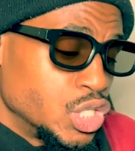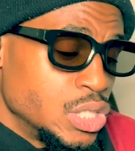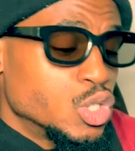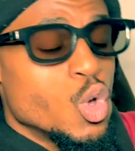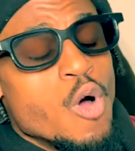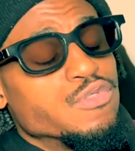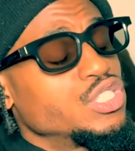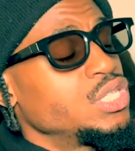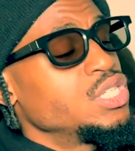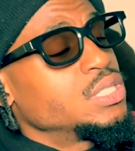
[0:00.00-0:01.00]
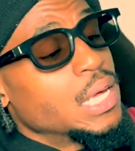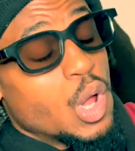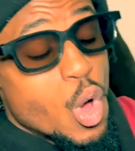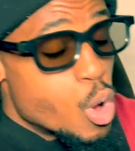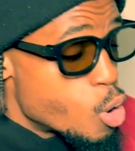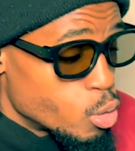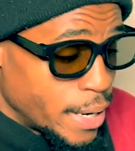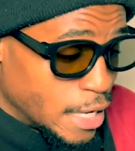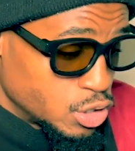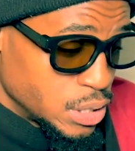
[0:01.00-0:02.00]
and this oversees that whole
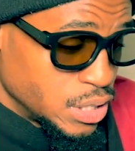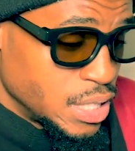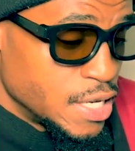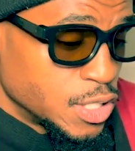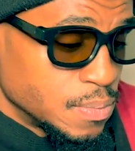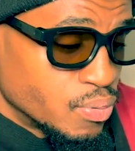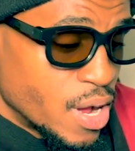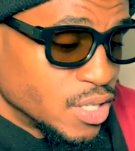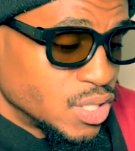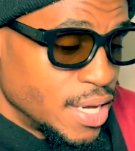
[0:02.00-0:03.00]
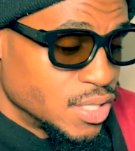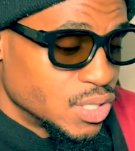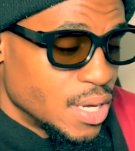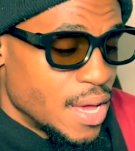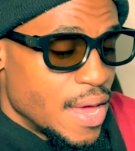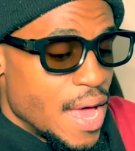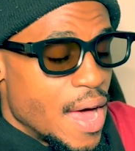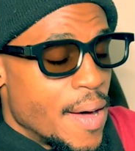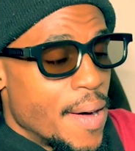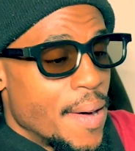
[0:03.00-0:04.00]
naturalization process.
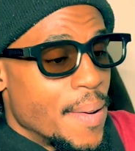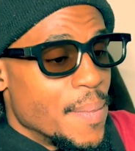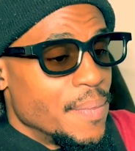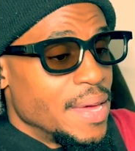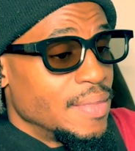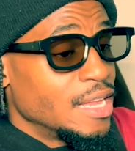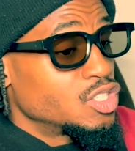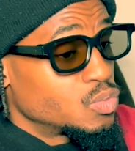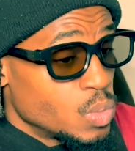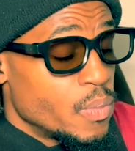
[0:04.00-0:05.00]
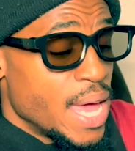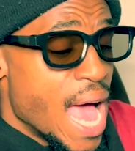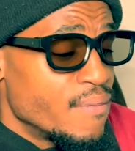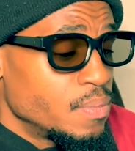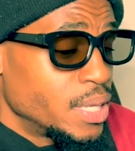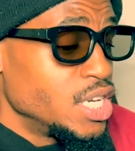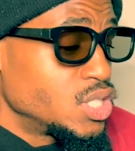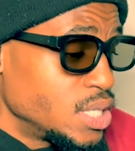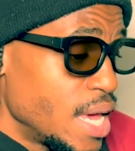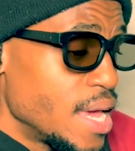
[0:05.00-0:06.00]
And that's what we have in place
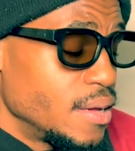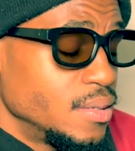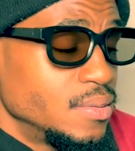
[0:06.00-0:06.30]
today.